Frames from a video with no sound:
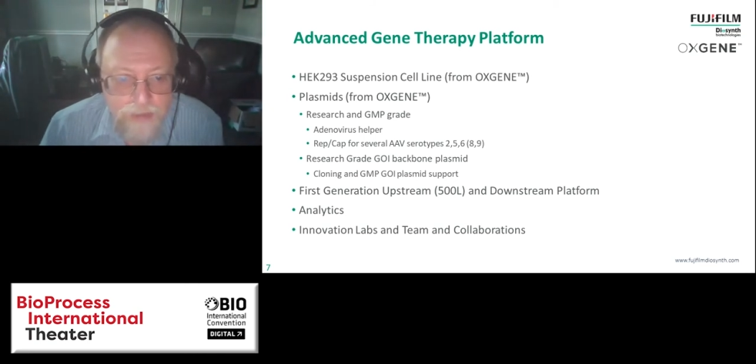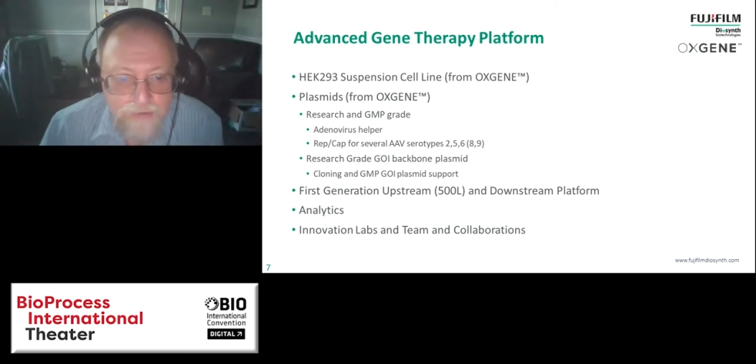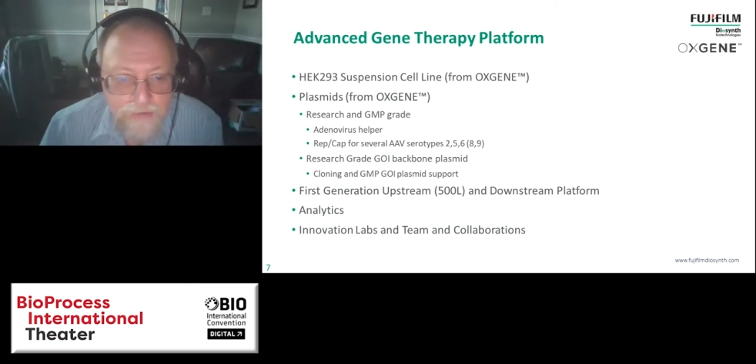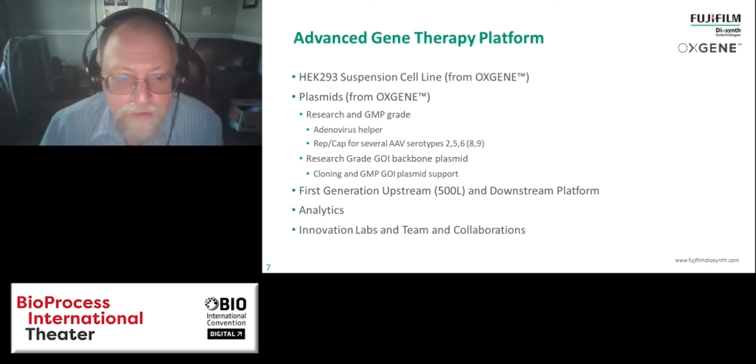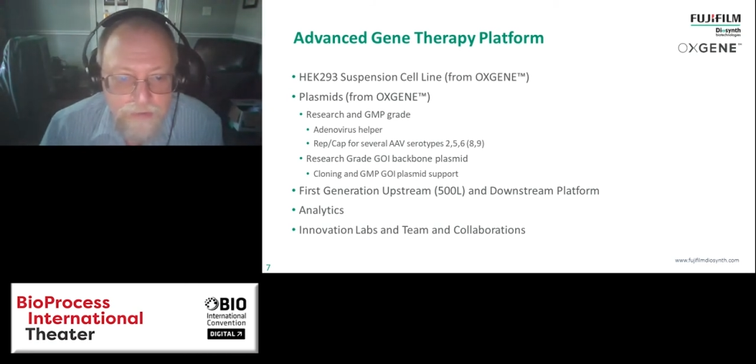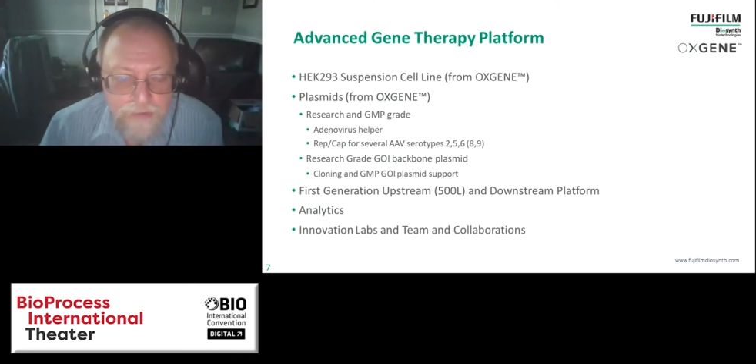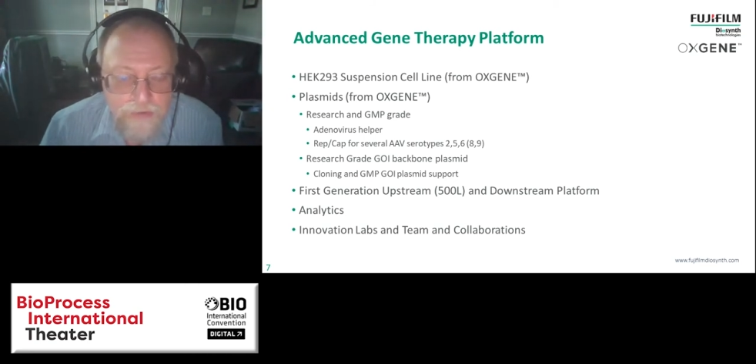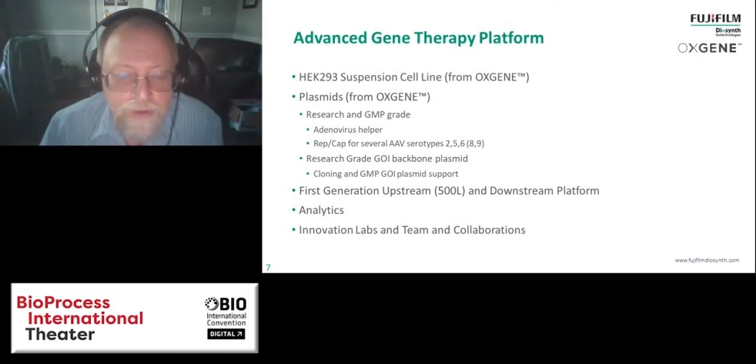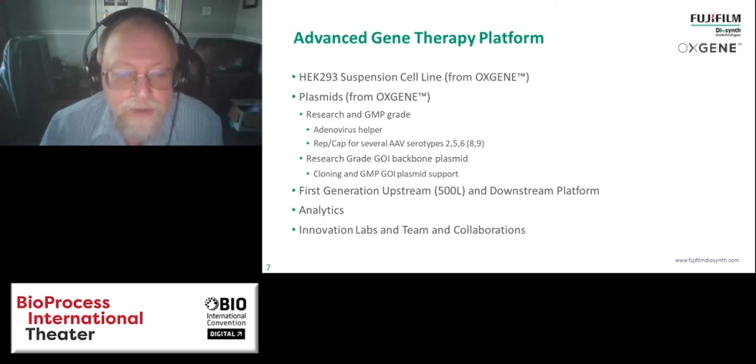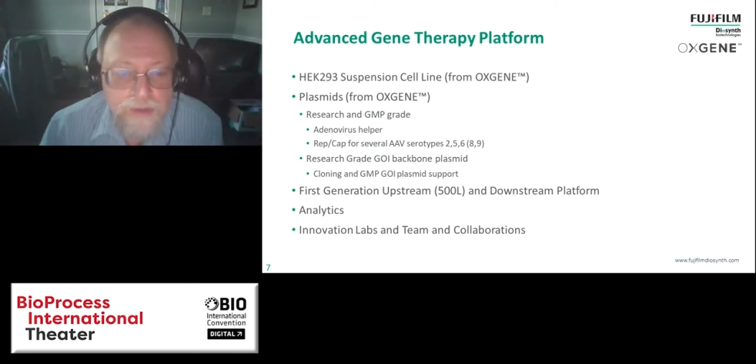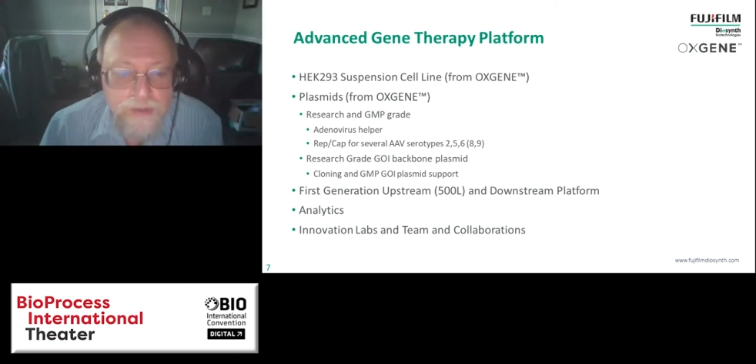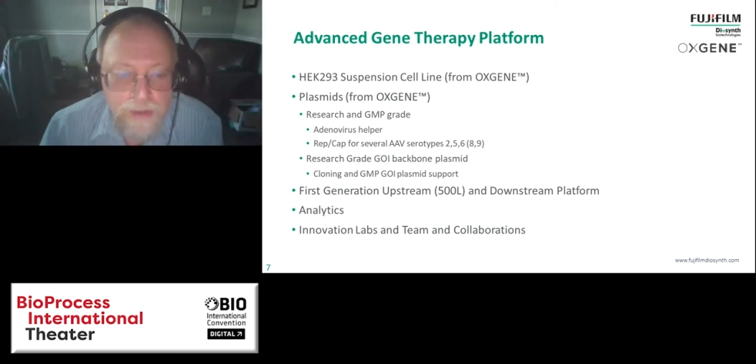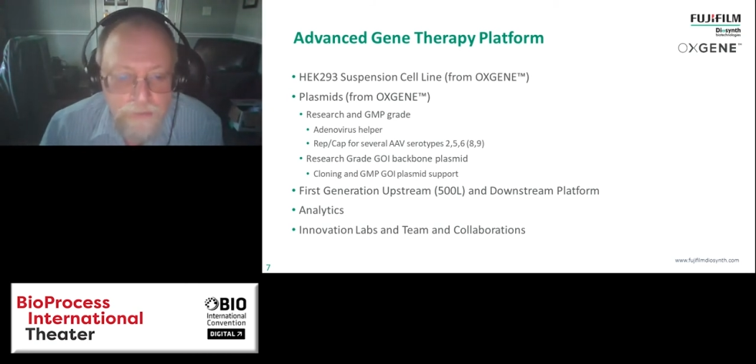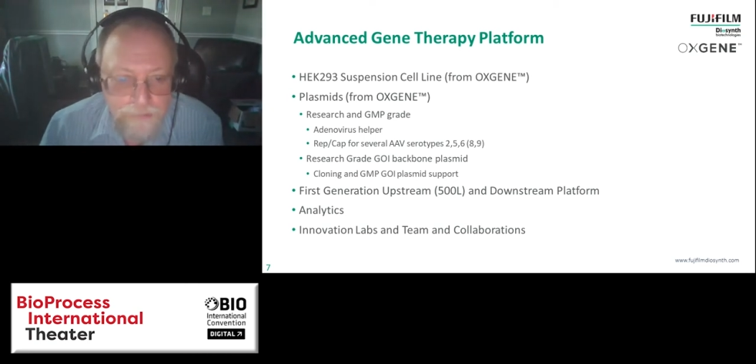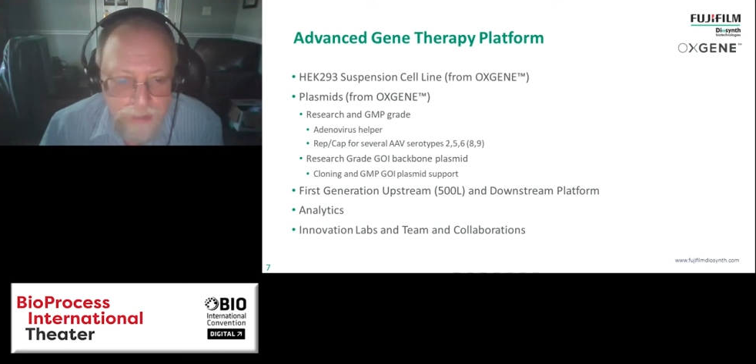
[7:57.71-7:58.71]
as
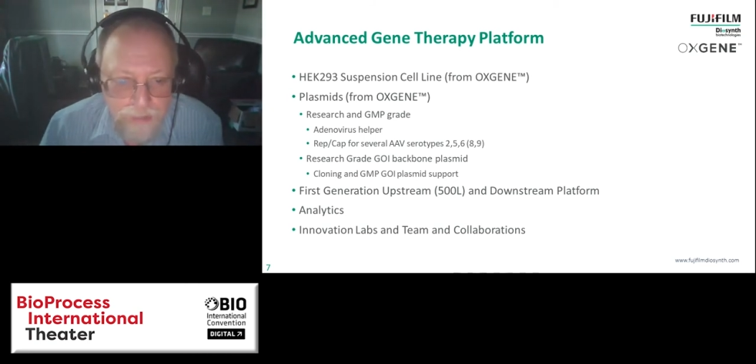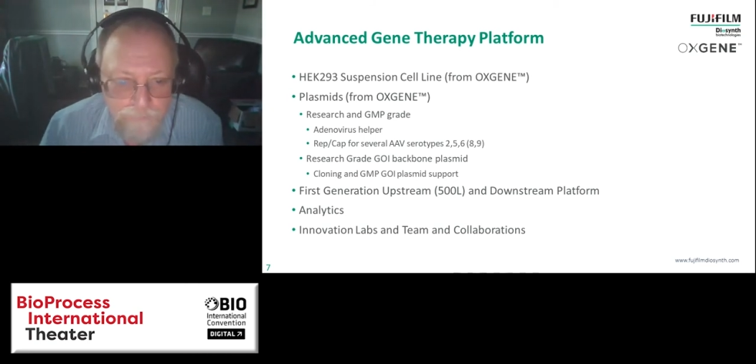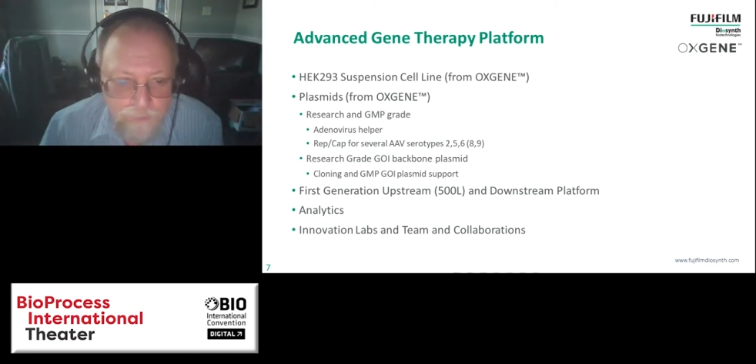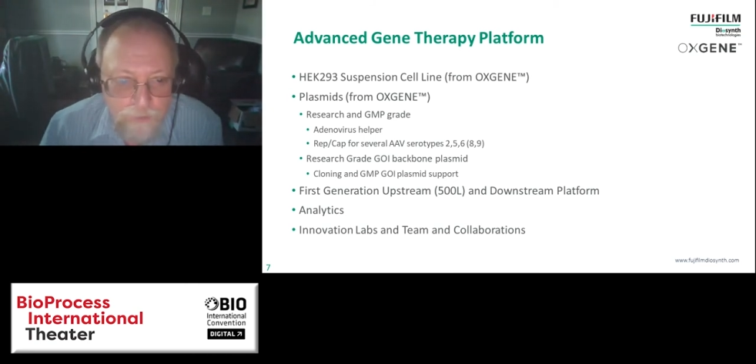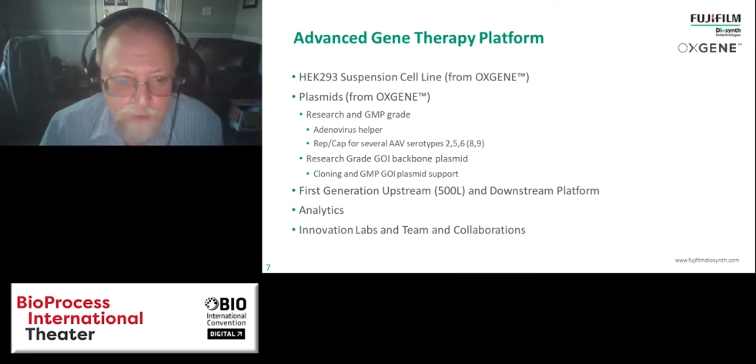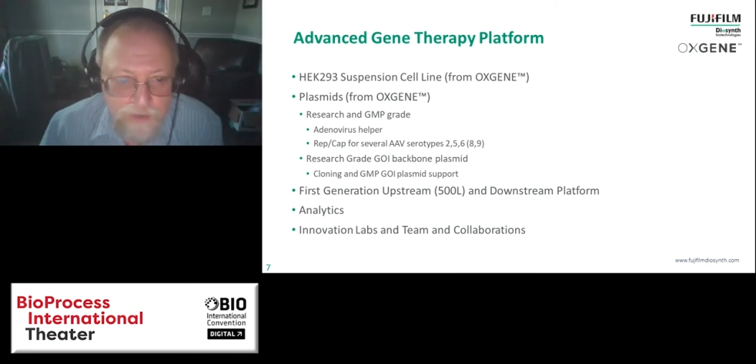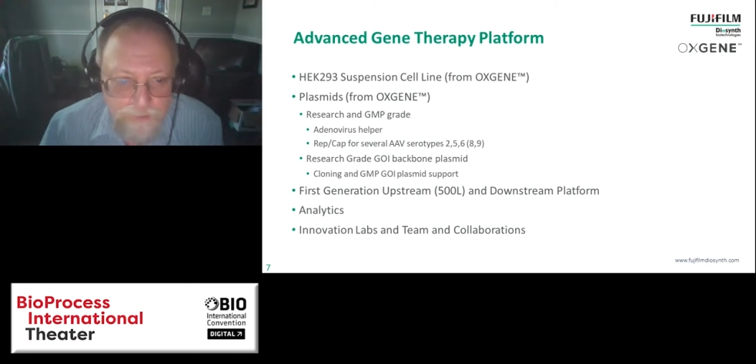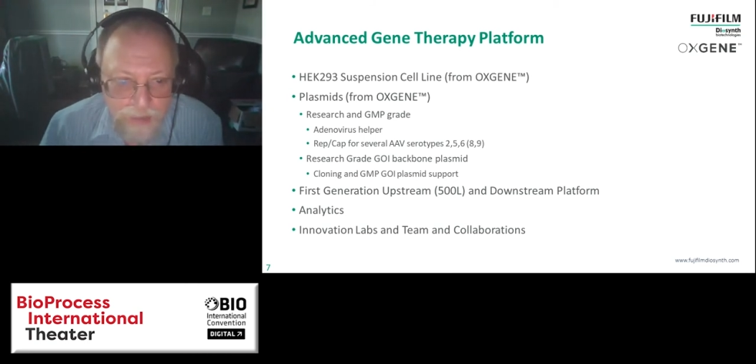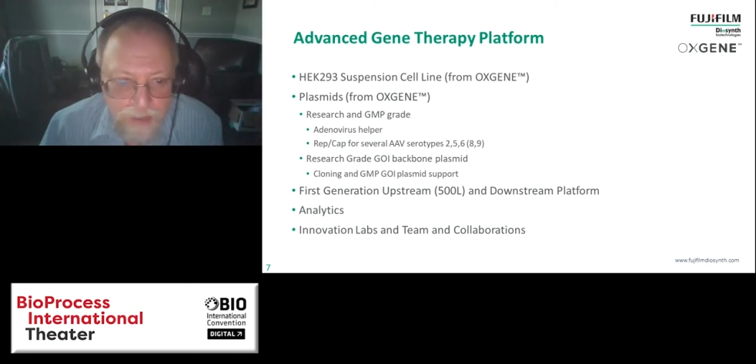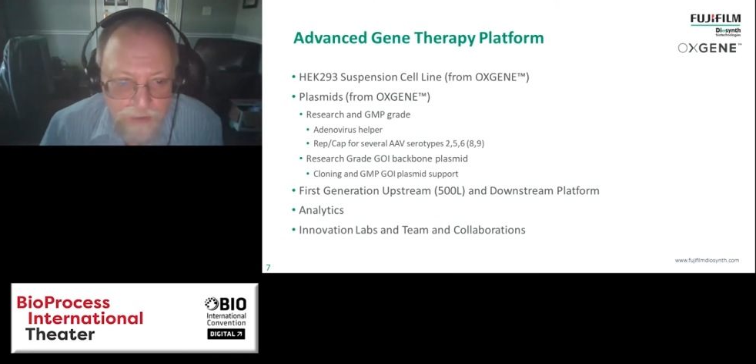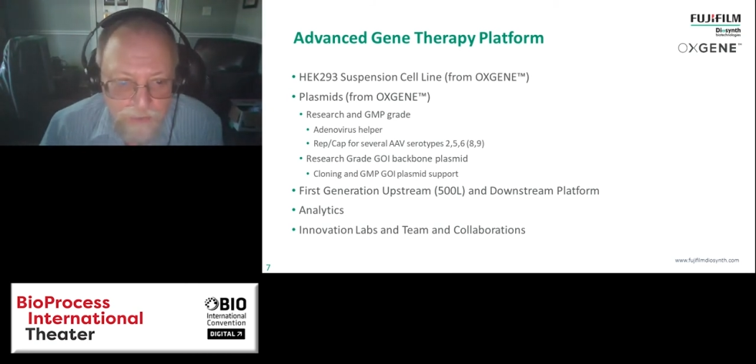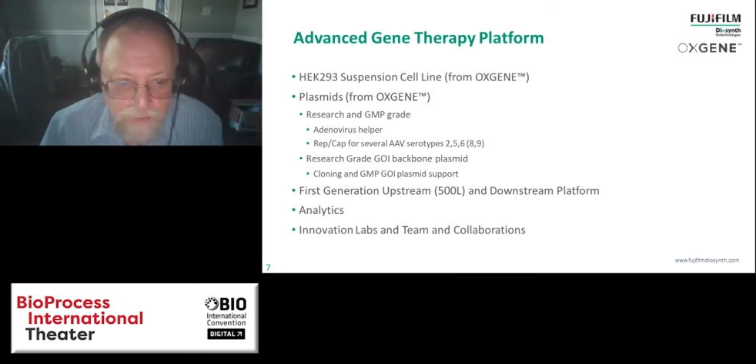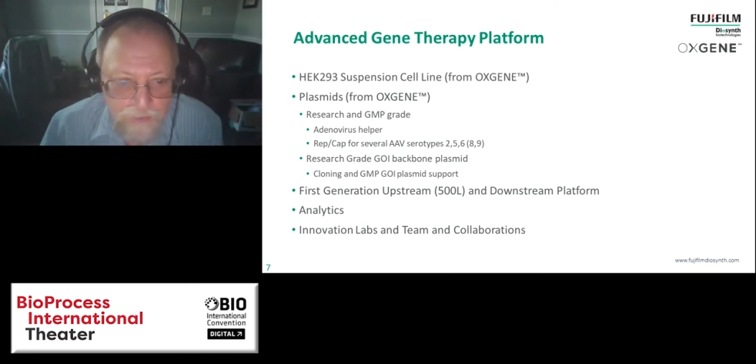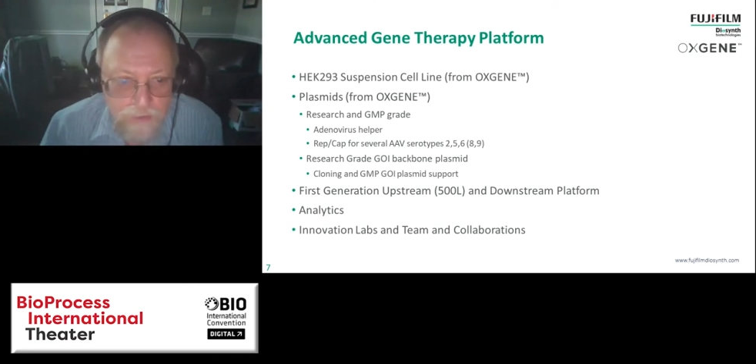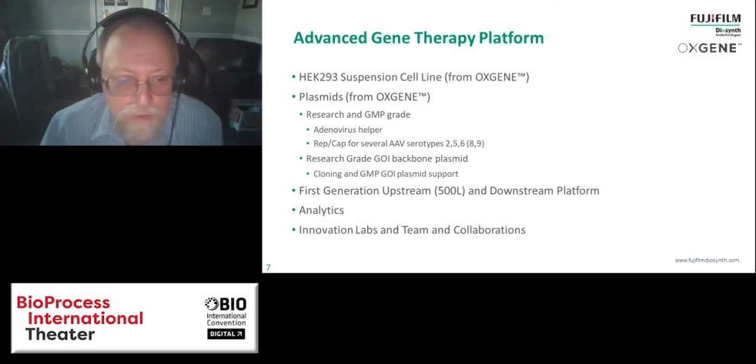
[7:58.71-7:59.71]
consistent a platform as
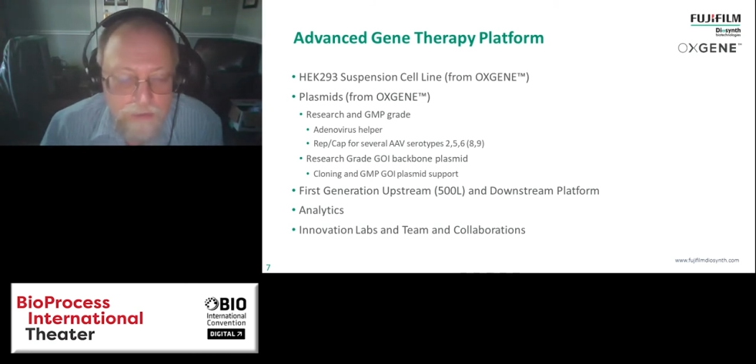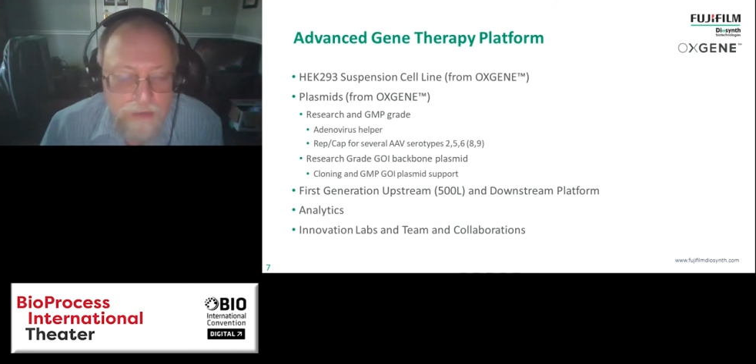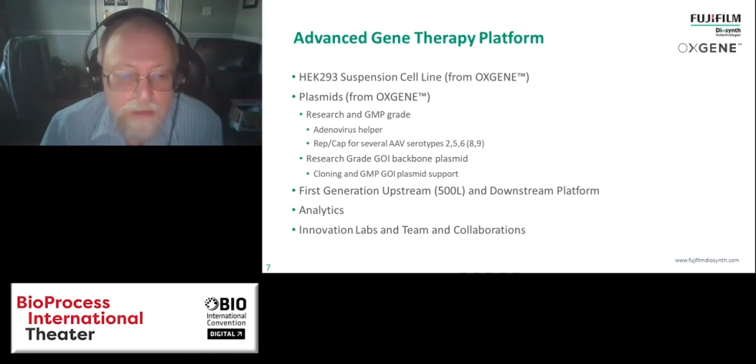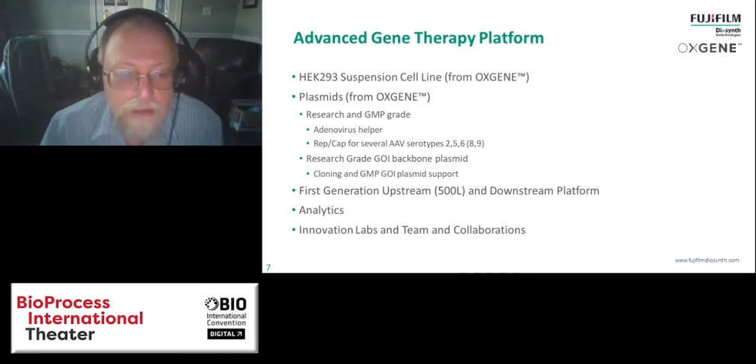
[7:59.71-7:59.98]
possible,